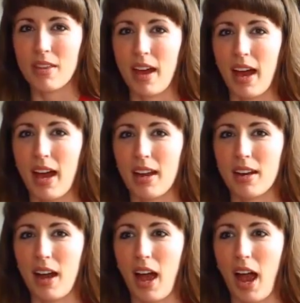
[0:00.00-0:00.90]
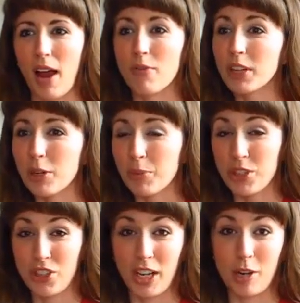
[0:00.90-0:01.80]
that I really
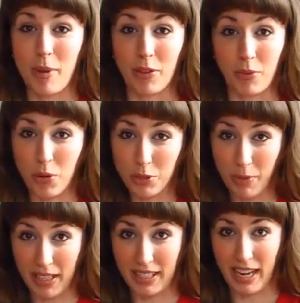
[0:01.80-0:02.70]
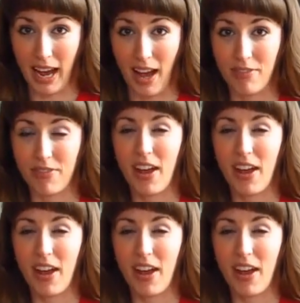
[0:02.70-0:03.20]
appreciated about the Rosemont staff.